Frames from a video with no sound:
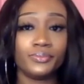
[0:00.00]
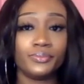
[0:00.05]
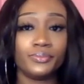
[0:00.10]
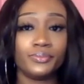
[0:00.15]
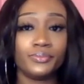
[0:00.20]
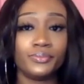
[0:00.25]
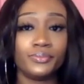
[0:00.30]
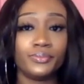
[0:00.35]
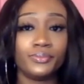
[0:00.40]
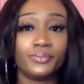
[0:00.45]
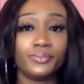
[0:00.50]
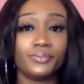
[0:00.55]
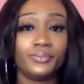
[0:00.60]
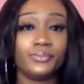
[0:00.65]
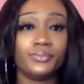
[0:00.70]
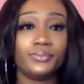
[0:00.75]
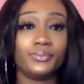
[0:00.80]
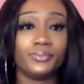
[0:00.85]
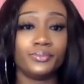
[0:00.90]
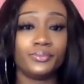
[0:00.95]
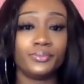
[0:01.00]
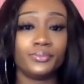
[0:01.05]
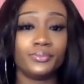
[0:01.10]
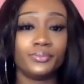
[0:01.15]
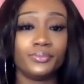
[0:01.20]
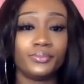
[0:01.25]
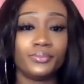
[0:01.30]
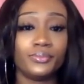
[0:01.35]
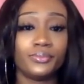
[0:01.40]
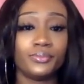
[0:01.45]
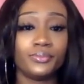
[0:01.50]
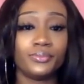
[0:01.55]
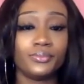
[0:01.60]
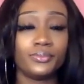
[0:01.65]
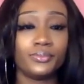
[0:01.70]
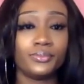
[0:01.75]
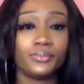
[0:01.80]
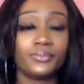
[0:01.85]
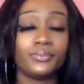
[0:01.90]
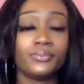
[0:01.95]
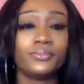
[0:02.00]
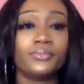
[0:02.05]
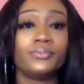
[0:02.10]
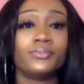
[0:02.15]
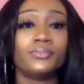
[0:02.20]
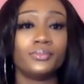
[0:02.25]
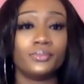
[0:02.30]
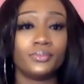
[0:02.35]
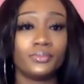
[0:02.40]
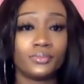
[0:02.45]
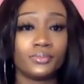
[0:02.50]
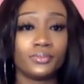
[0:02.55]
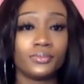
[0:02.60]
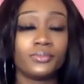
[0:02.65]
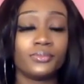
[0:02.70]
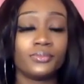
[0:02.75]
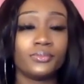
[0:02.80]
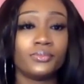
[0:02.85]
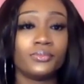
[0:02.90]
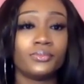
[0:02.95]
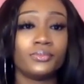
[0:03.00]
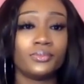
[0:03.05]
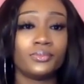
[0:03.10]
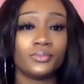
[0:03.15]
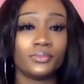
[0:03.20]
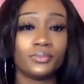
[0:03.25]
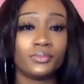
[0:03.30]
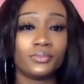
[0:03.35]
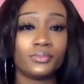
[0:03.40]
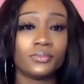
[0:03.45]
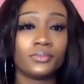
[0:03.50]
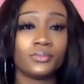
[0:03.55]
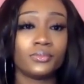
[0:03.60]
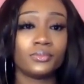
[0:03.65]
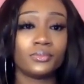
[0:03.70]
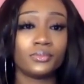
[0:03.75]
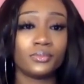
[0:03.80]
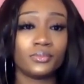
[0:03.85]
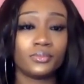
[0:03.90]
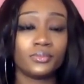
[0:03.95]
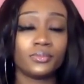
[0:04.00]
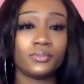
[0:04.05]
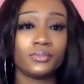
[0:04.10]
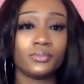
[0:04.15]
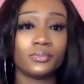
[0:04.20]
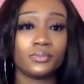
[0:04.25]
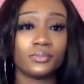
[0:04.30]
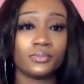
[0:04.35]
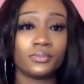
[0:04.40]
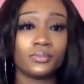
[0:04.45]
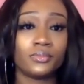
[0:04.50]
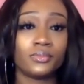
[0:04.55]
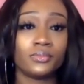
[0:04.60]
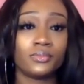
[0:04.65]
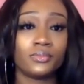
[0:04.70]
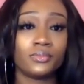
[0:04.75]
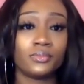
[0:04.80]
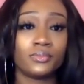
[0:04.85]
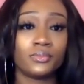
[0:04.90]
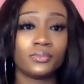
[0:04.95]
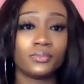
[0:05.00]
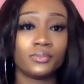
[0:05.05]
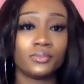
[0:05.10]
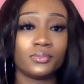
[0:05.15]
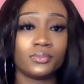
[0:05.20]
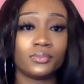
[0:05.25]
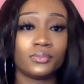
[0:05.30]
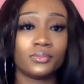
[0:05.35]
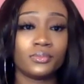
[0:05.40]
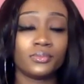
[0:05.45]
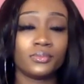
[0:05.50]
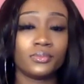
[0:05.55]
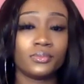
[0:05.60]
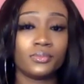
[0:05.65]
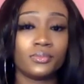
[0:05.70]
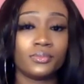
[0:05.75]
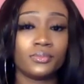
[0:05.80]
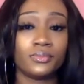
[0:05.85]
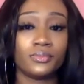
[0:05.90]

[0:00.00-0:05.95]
The person shown says nothing.